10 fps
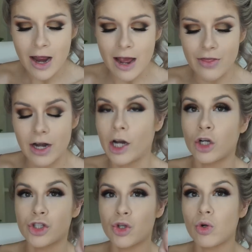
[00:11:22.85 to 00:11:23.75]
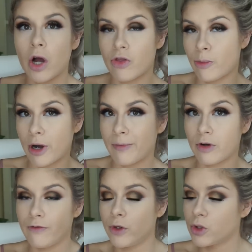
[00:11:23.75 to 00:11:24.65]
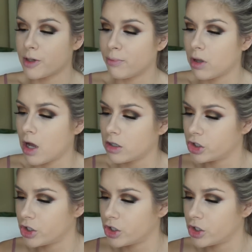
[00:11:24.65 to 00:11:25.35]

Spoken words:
And then I also got the Primer Infused Blush.